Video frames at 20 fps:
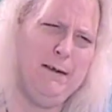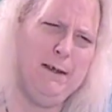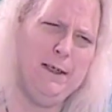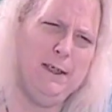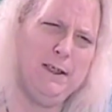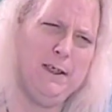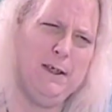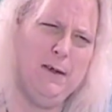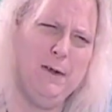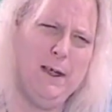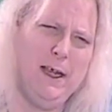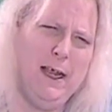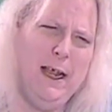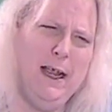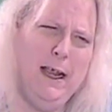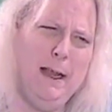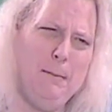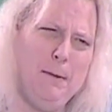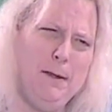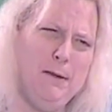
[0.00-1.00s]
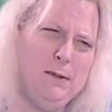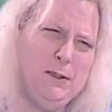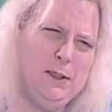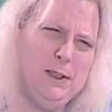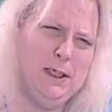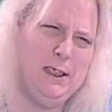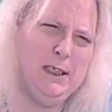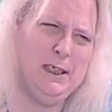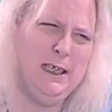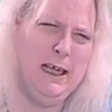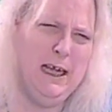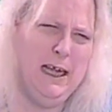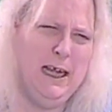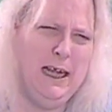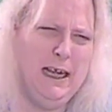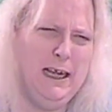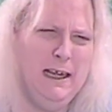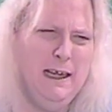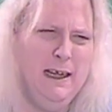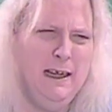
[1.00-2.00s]
It's okay, but it was just
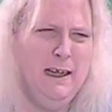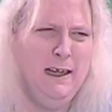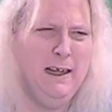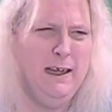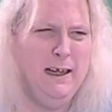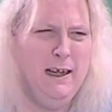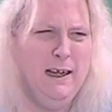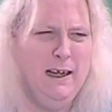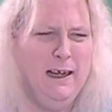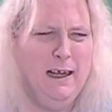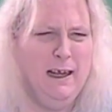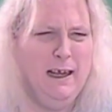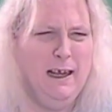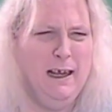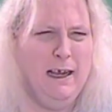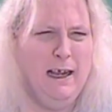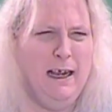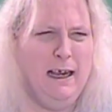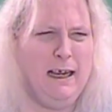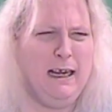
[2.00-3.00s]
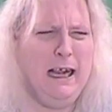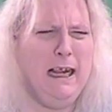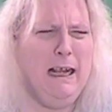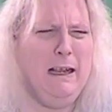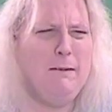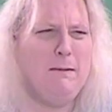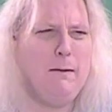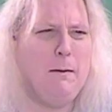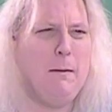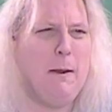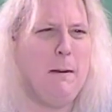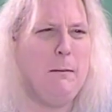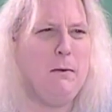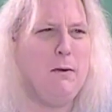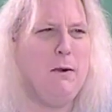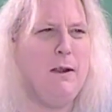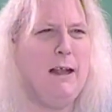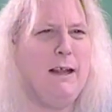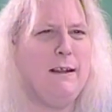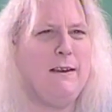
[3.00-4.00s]
not. I kind of
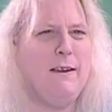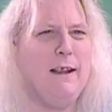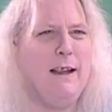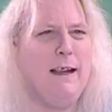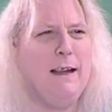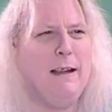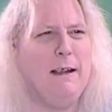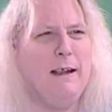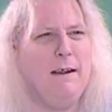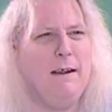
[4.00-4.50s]
remember that thing.